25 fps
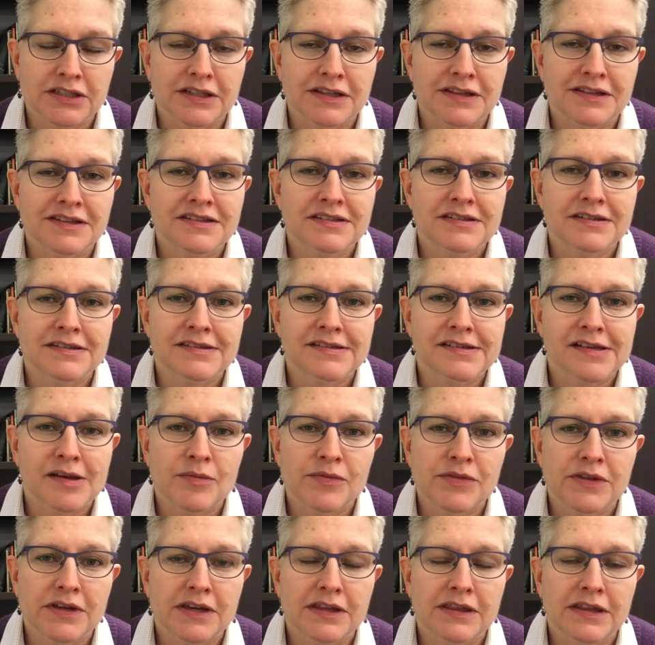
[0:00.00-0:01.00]
And this is
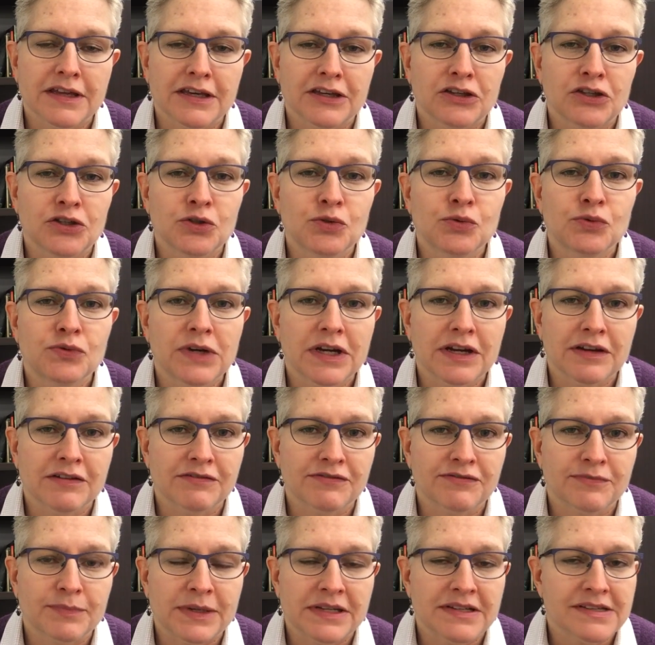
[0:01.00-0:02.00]
something that you
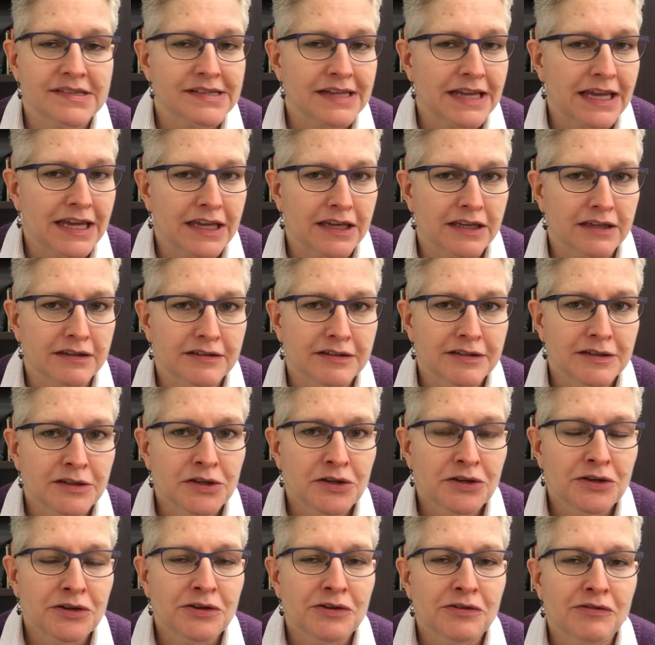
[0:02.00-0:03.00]
have been saying
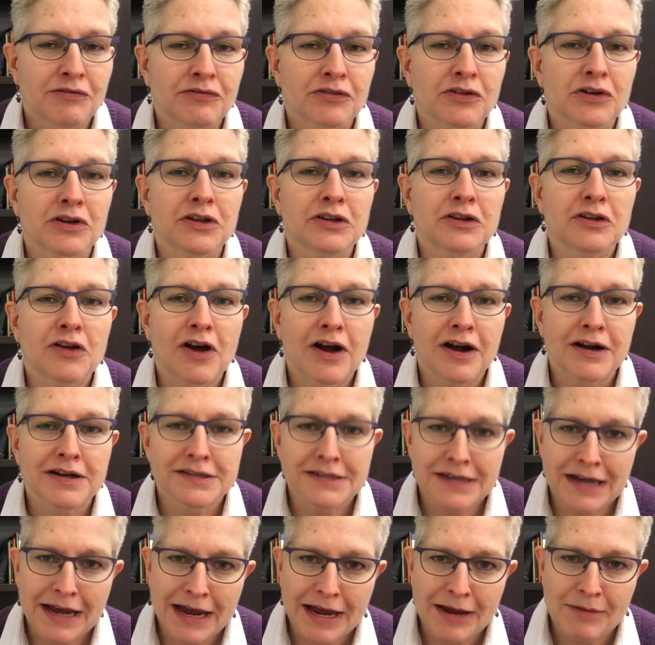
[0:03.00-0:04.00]
for a long
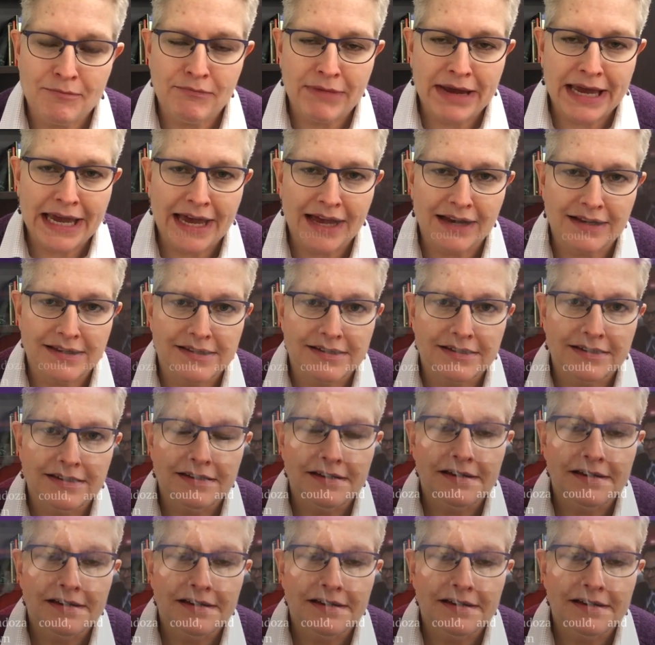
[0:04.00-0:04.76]
time, Matt,